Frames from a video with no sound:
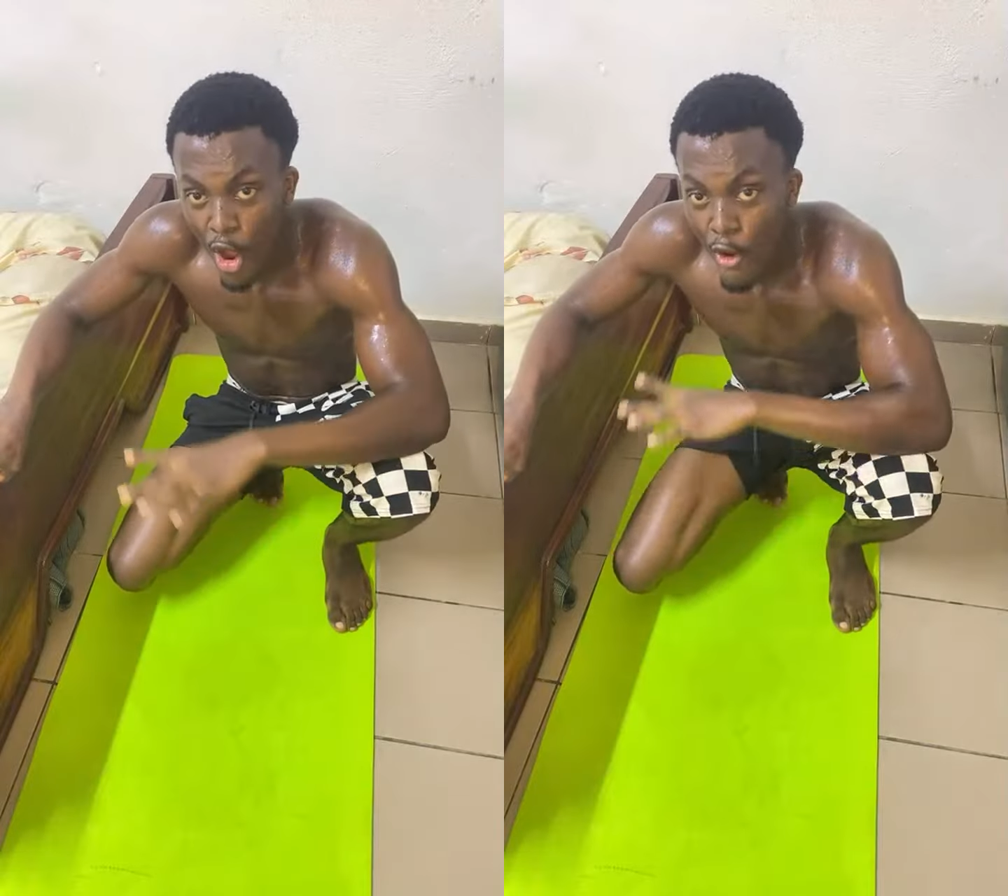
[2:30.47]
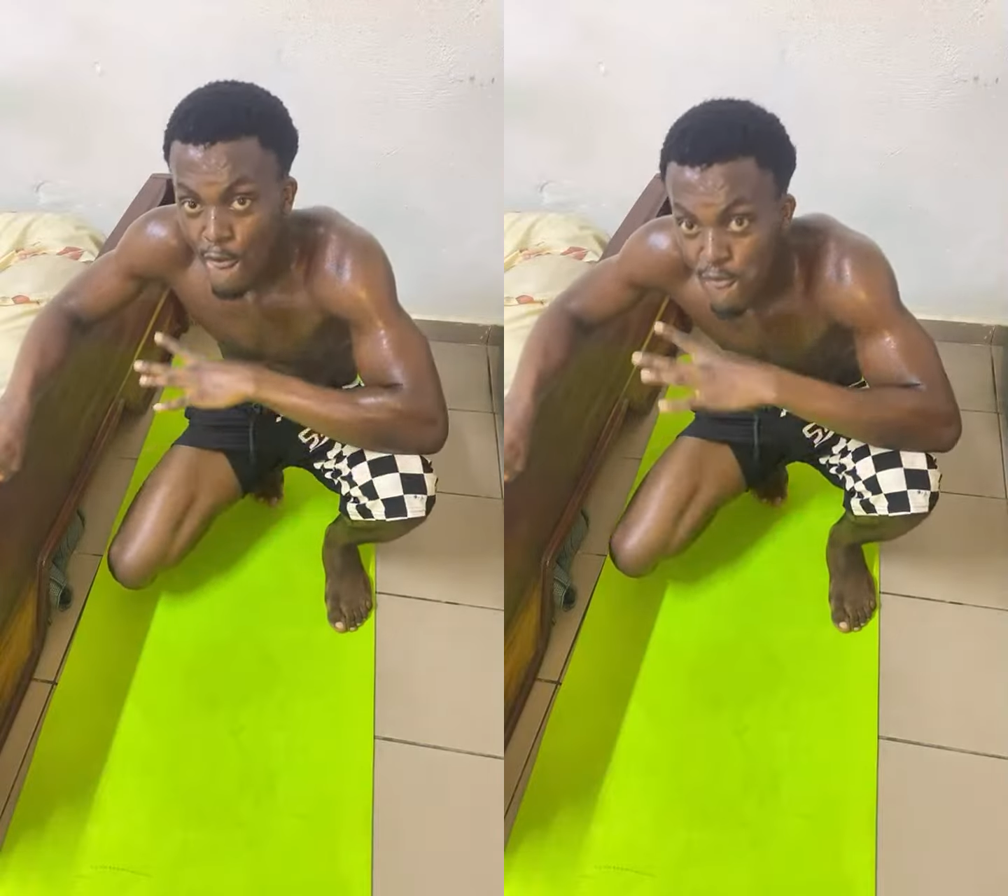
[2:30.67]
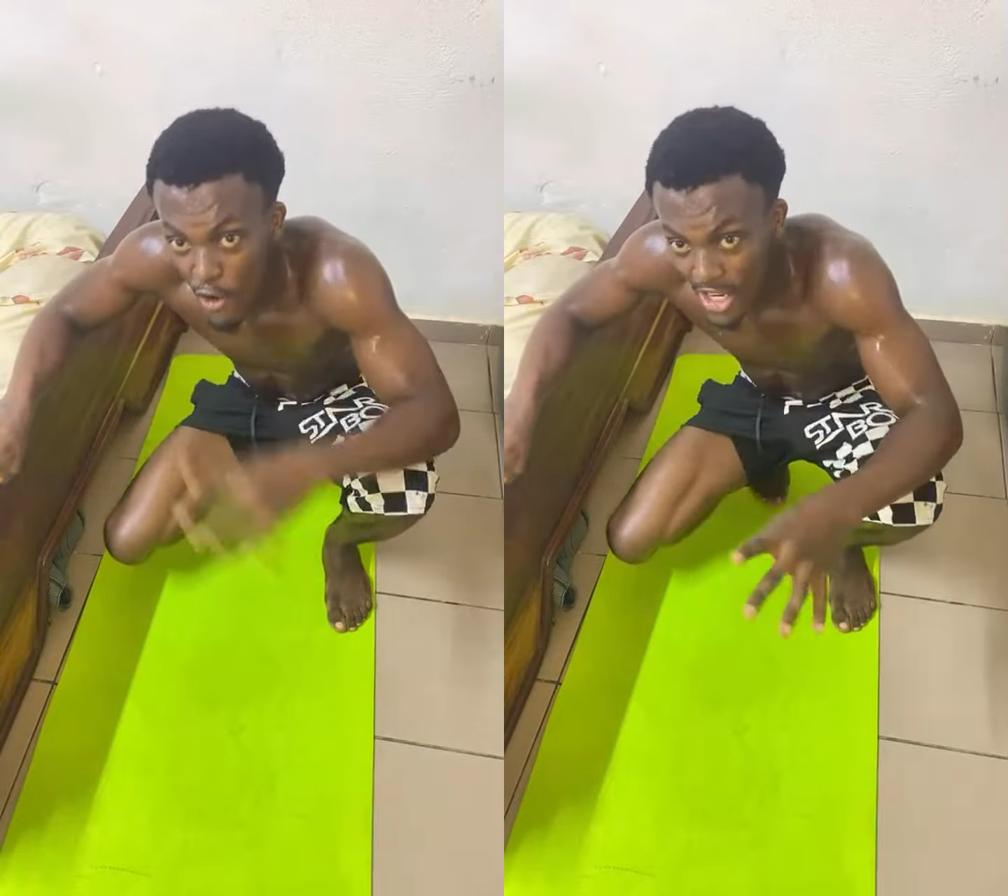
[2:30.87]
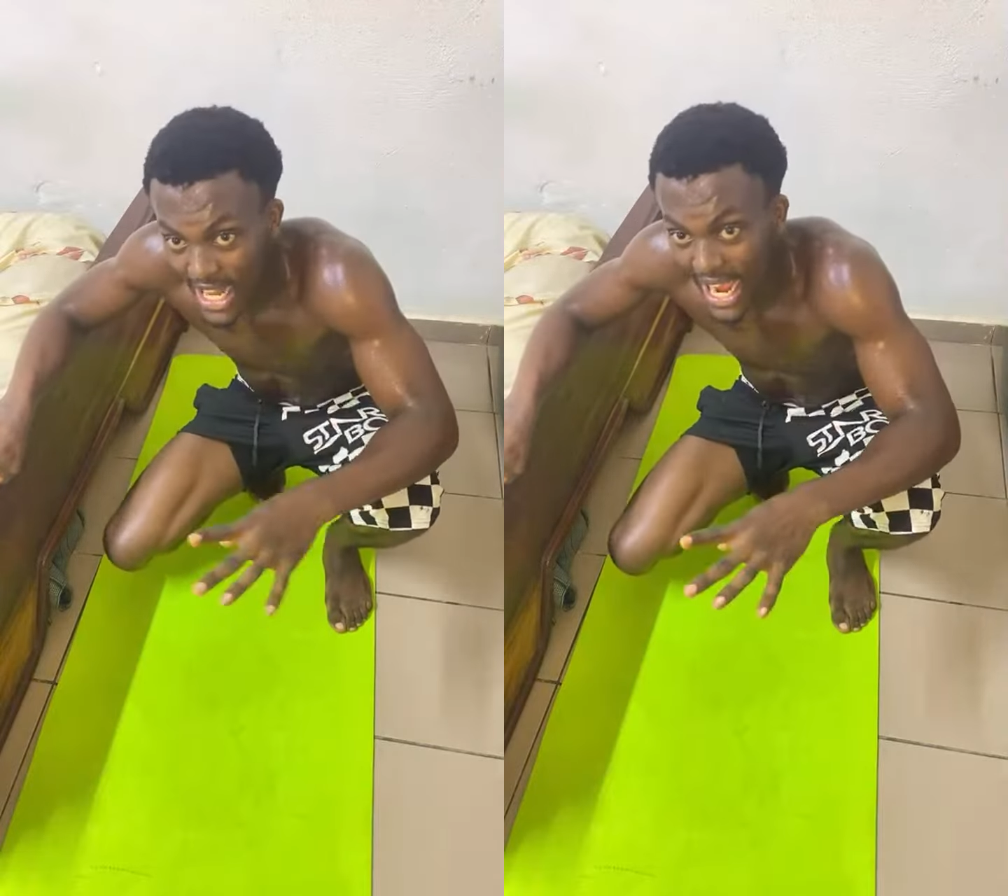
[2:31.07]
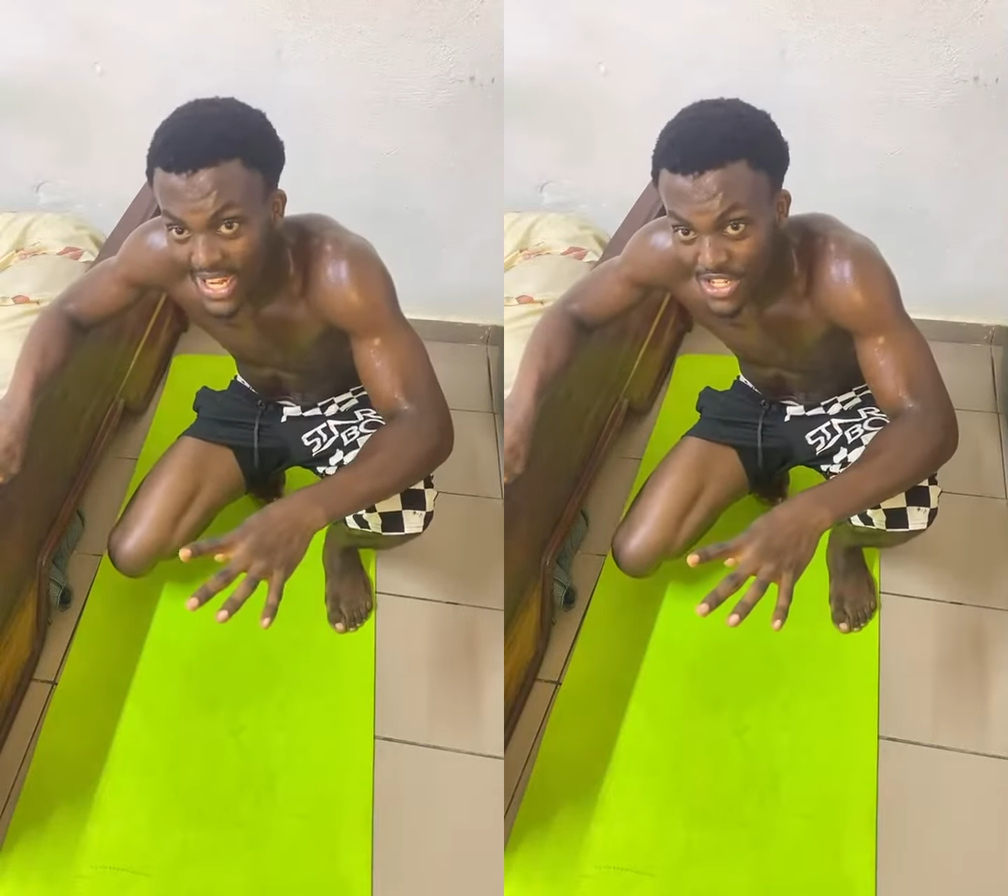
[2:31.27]
490
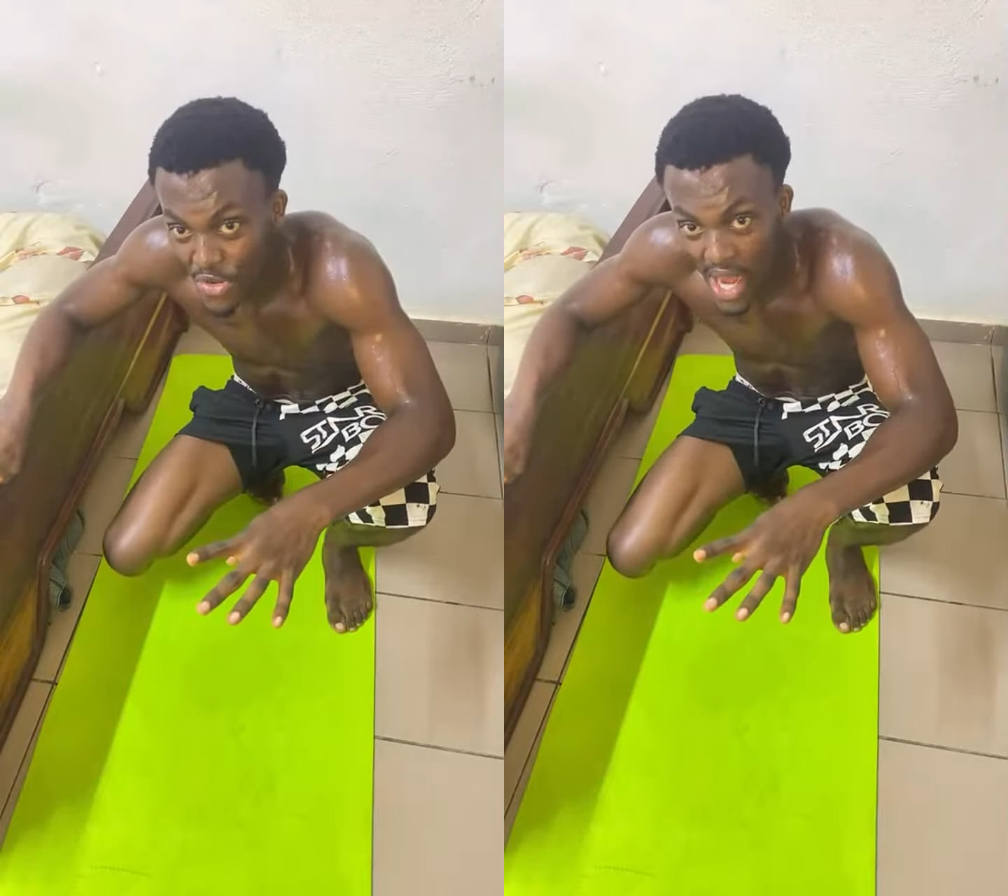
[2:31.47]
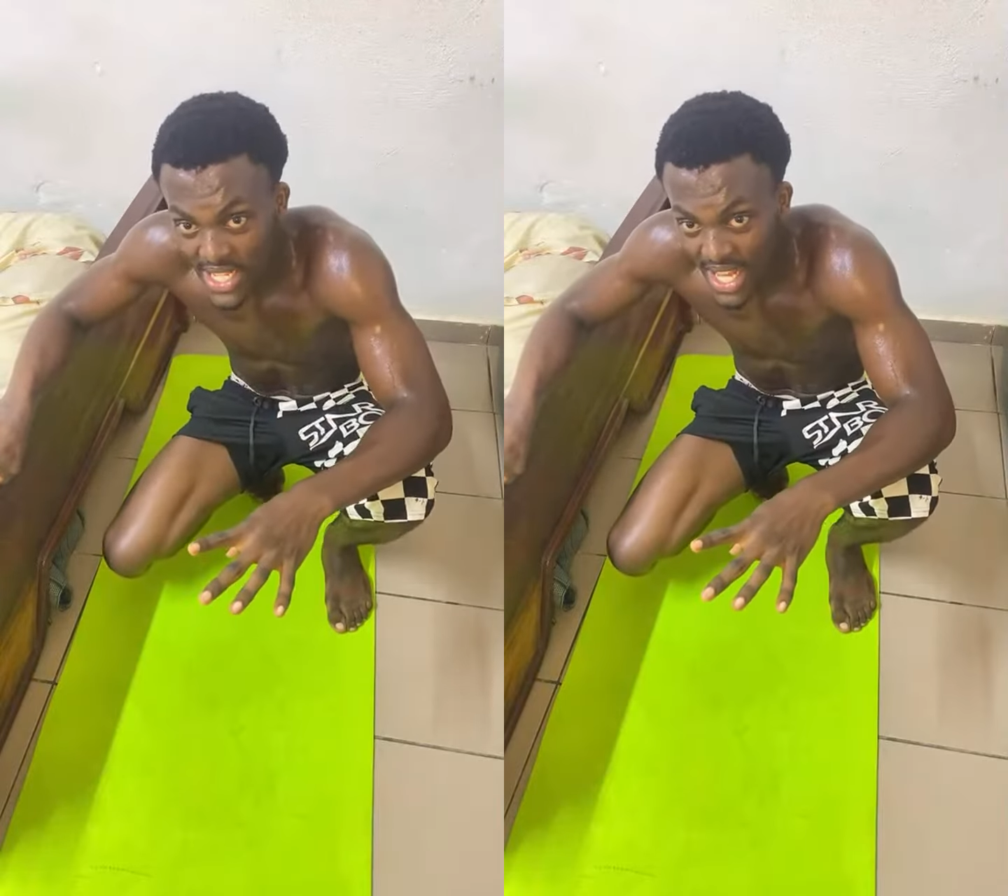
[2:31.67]
squats.